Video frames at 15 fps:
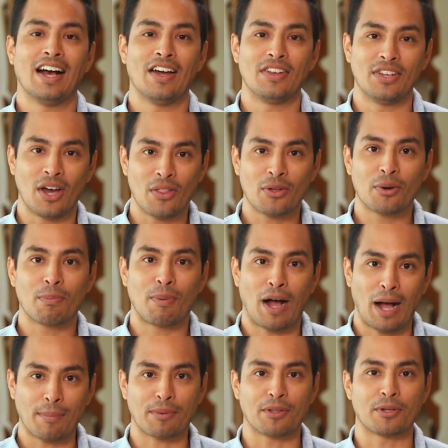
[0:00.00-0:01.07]
another
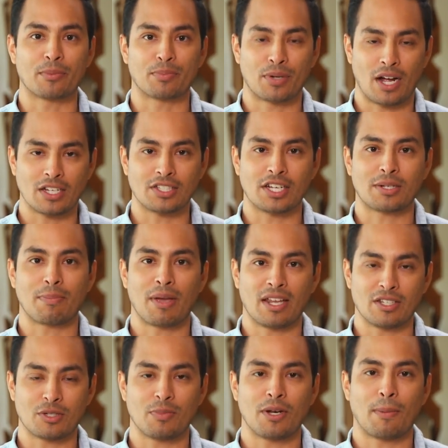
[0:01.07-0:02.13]
popular project
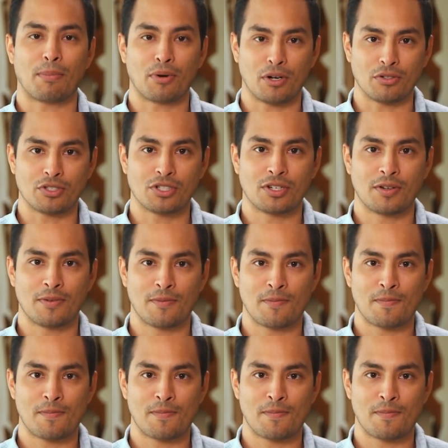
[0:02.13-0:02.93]
management approach.